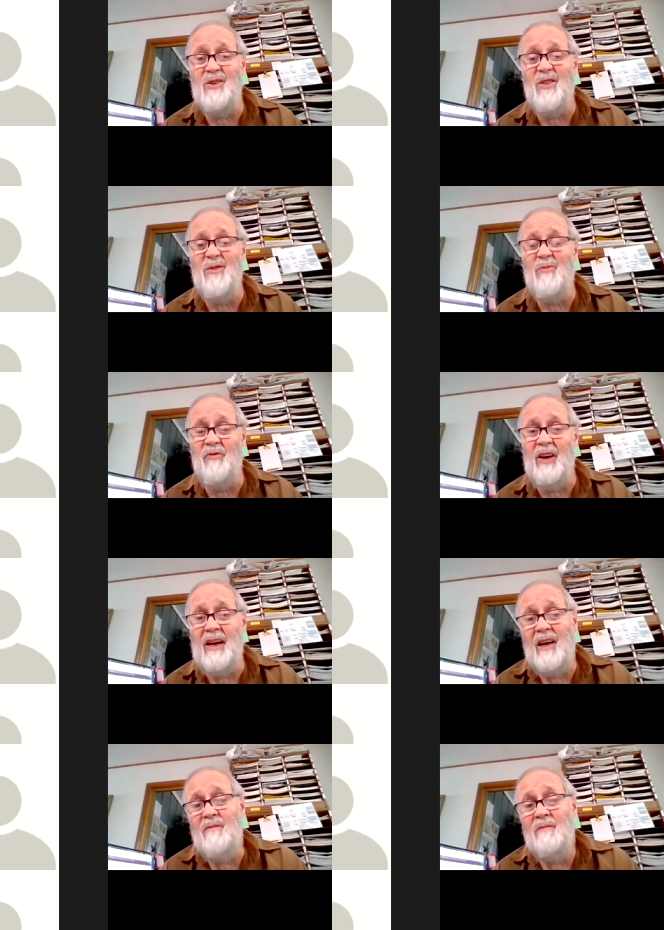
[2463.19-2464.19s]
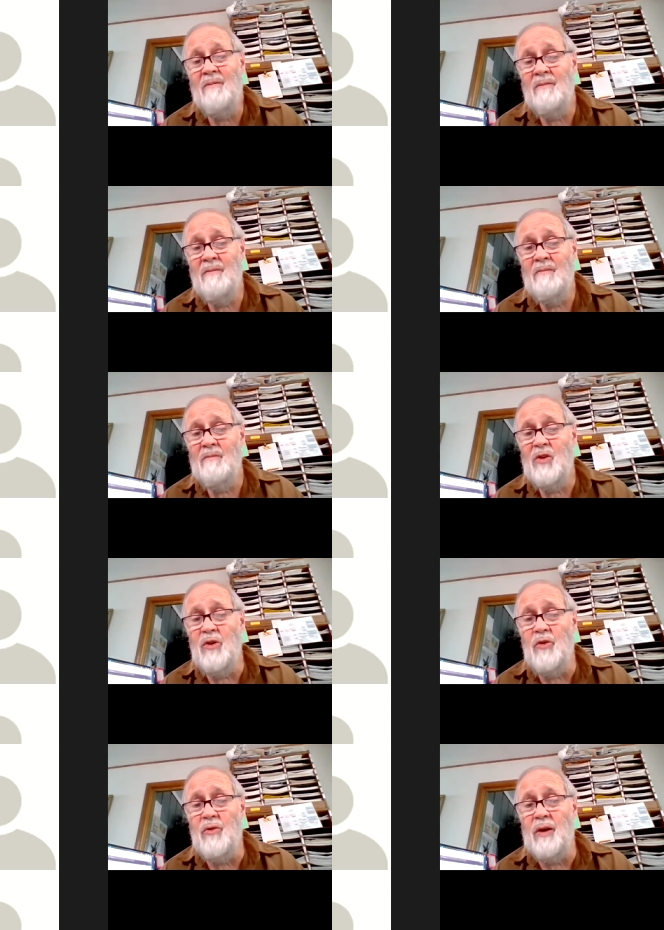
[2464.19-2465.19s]
They're feeding
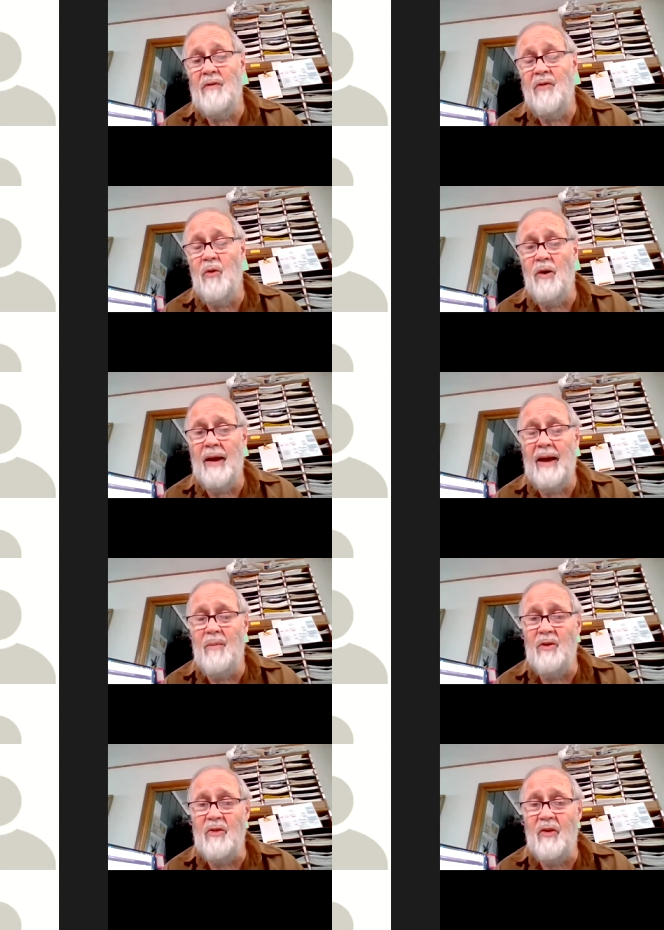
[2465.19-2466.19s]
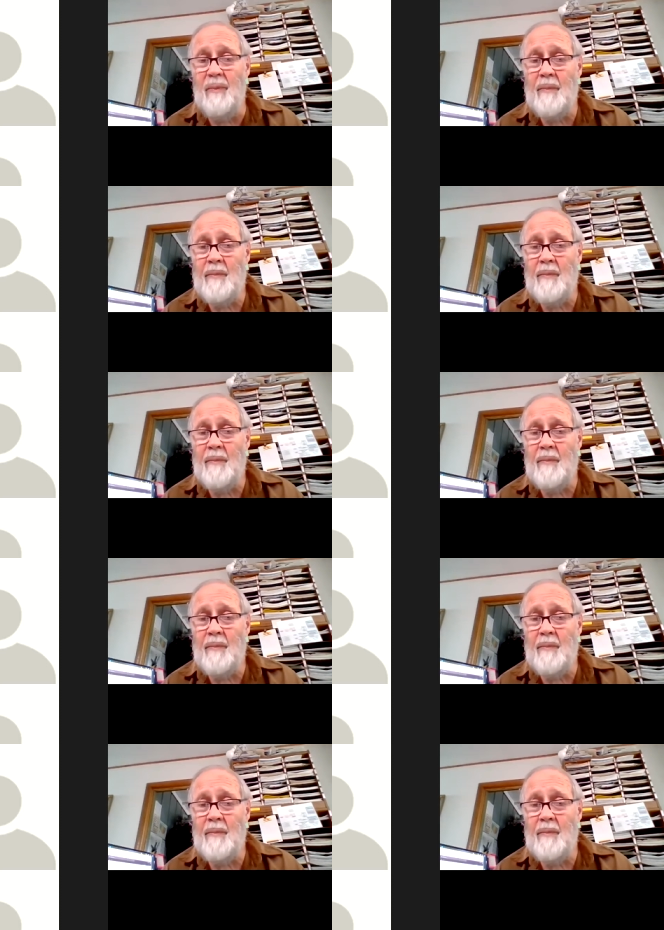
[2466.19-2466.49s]
2, 3, 4 animals.